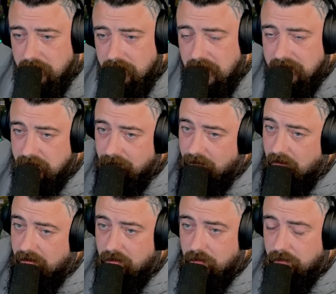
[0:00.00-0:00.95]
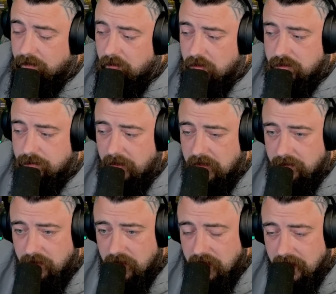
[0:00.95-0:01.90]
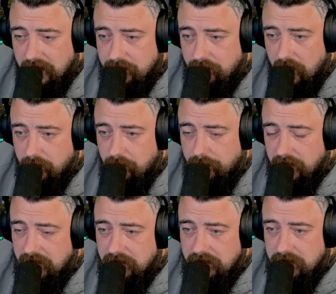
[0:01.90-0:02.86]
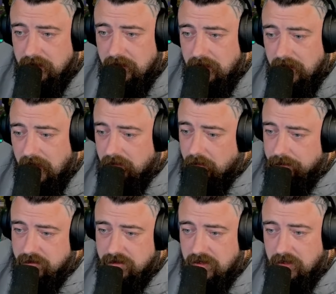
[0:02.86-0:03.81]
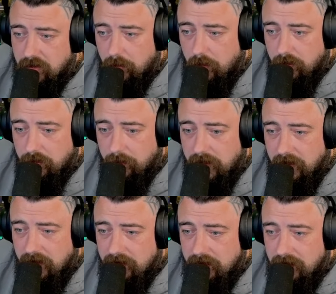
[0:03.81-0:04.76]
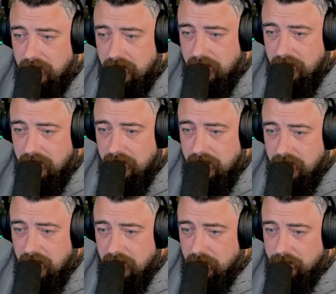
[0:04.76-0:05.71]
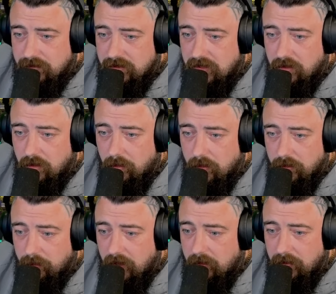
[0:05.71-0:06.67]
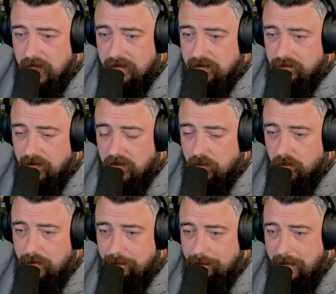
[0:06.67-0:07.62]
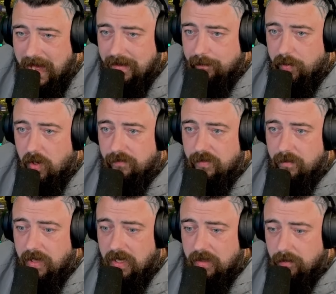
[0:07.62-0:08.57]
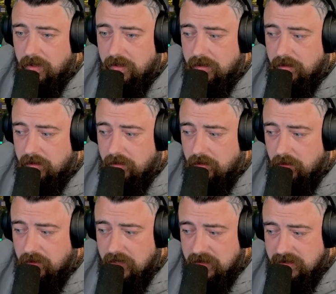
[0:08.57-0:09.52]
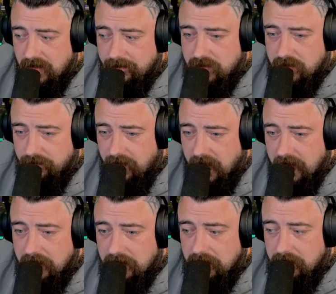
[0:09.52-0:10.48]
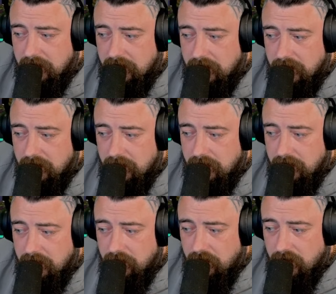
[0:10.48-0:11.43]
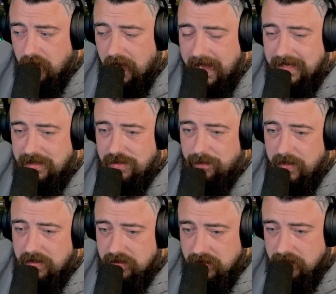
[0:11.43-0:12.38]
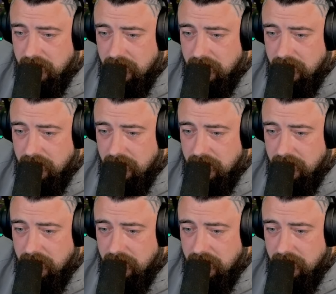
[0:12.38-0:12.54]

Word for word: That's a very good first spin for the next round, please. I'd love to see it go all the way. Love to see it go all the way and we end this video in mad profit, by the way. Okay, 7 to find. Got 8 spins.